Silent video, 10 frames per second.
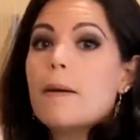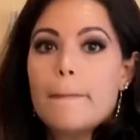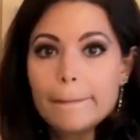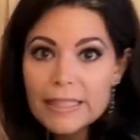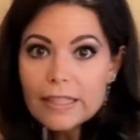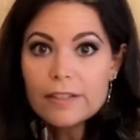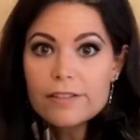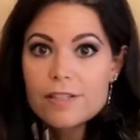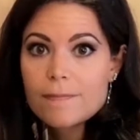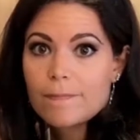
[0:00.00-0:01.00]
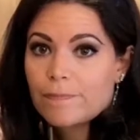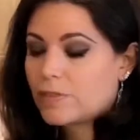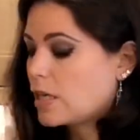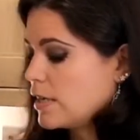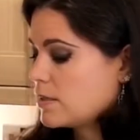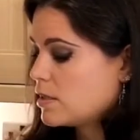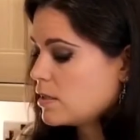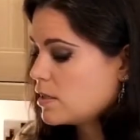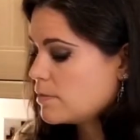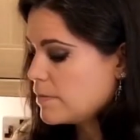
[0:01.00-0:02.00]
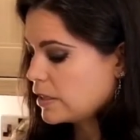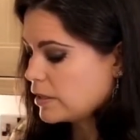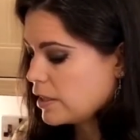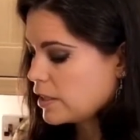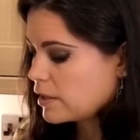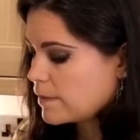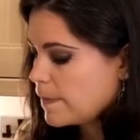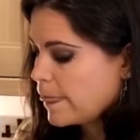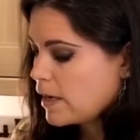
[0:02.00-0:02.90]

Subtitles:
Millet. Guys, this is millet here.